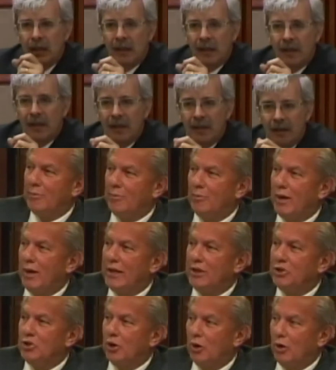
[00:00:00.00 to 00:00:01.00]
a minimum
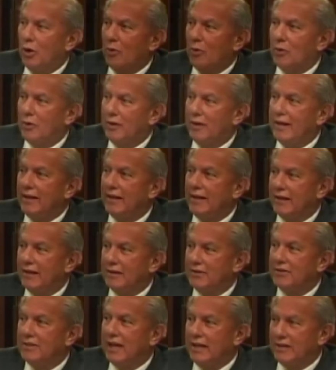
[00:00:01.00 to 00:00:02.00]
wage lower than the
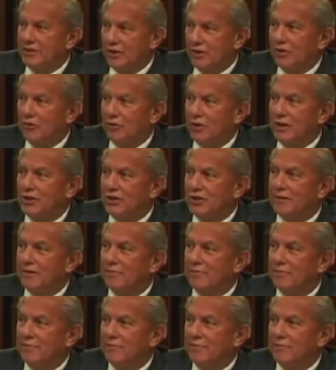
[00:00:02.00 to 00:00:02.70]
other states in the region.